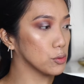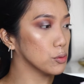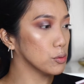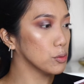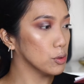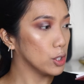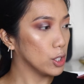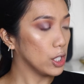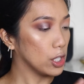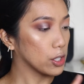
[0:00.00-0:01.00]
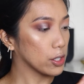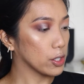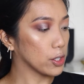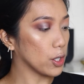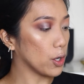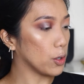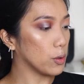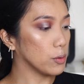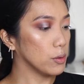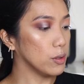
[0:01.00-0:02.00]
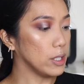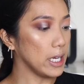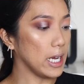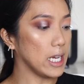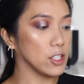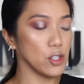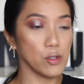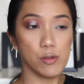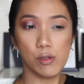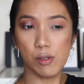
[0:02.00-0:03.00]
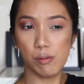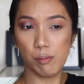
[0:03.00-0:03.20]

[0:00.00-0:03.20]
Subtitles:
to go and use